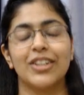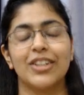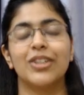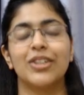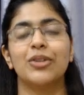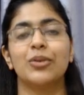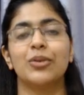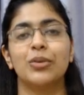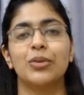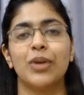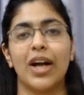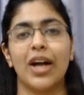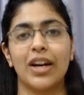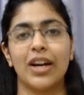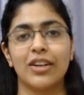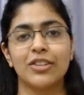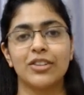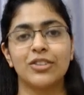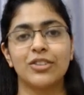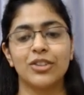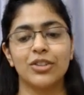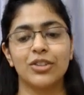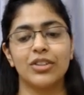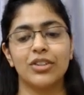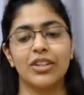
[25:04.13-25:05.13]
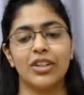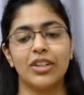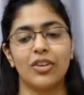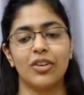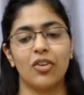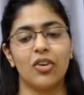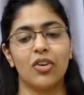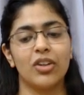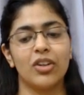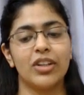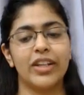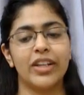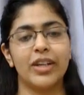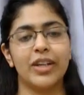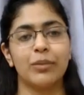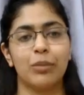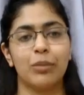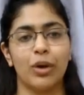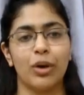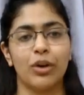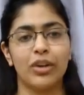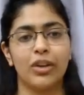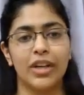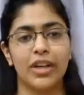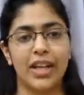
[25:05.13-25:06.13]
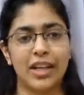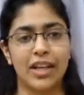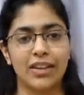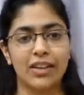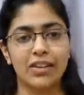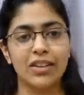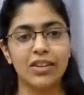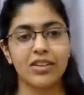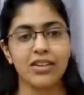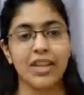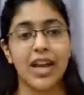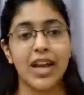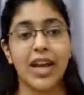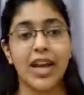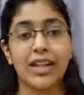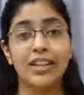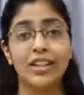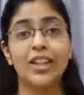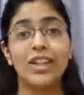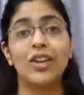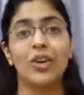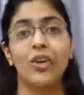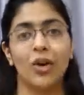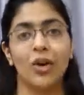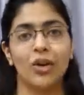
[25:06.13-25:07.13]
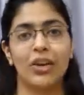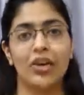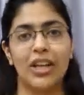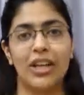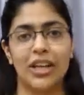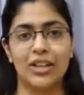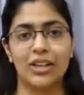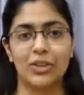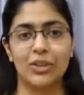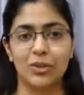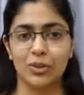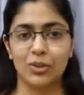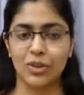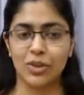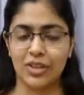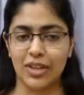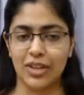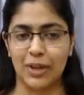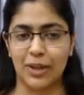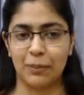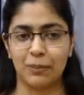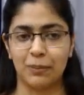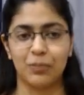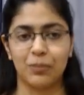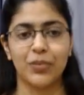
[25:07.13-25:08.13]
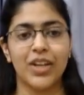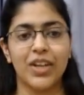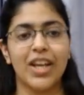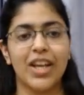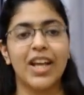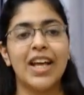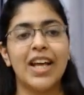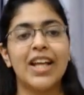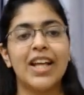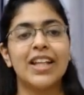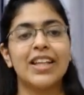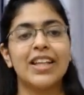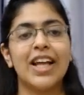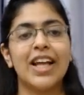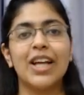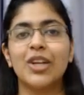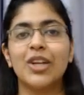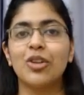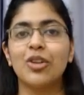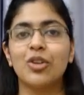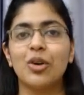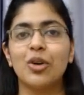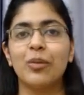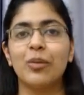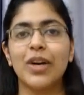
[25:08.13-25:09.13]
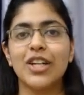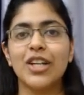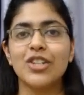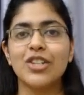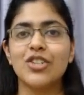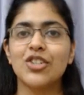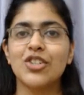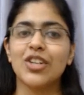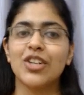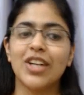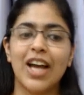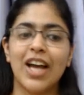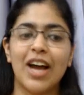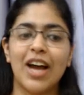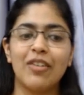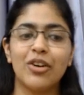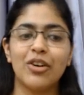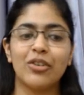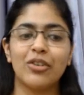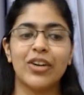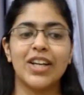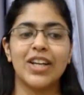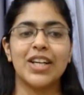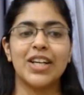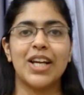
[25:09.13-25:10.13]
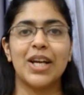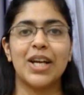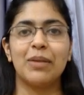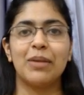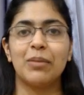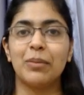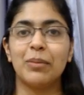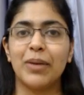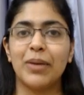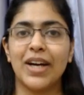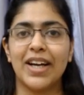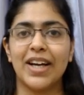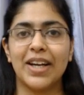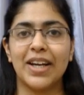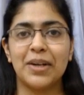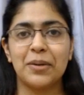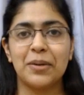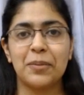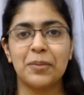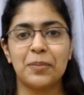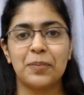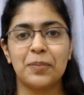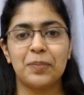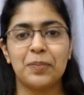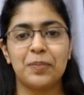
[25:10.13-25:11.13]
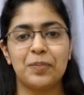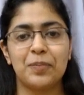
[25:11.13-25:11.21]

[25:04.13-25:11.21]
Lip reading: you understood all the important cases and the law related to the same. Thank you so much. Have a great day. Bye bye.